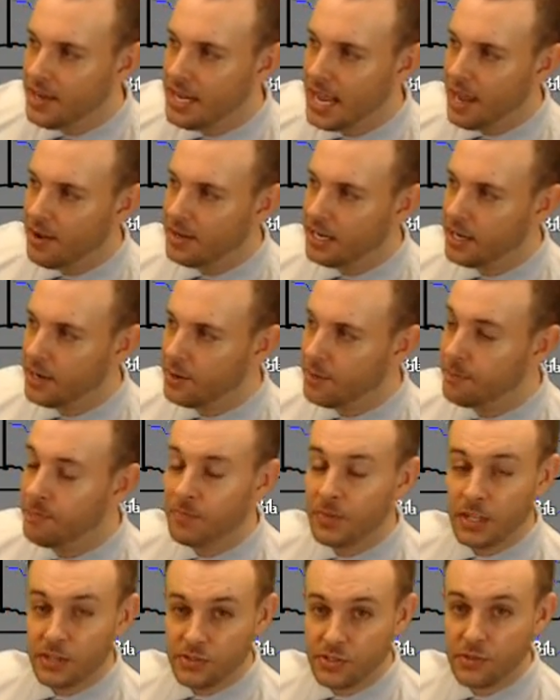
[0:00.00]
down
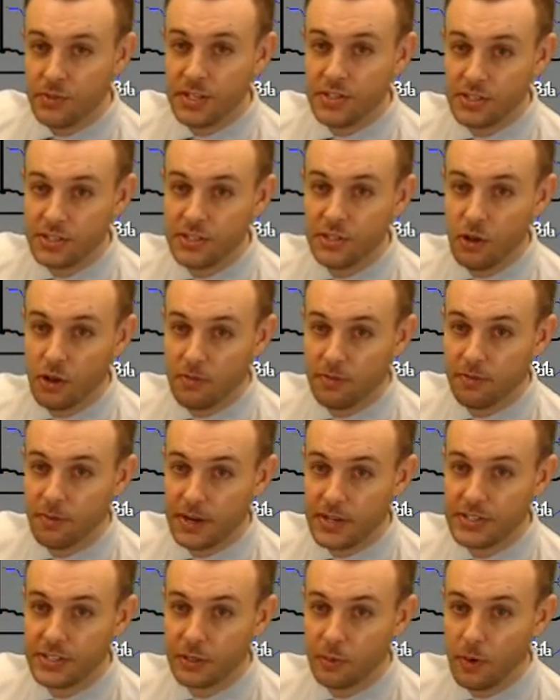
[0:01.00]
here. So this is all
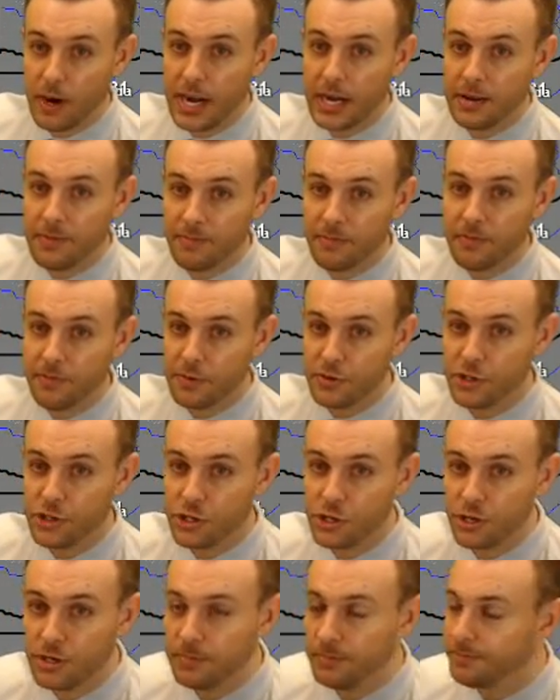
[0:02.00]
freezing rain for
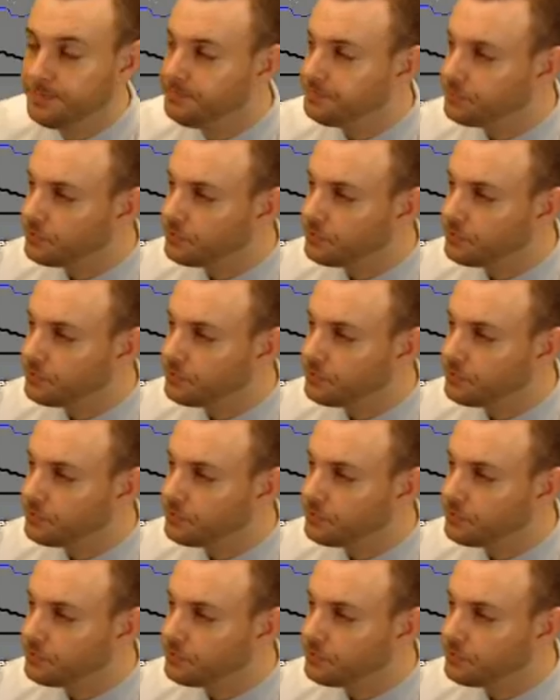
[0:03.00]
sure.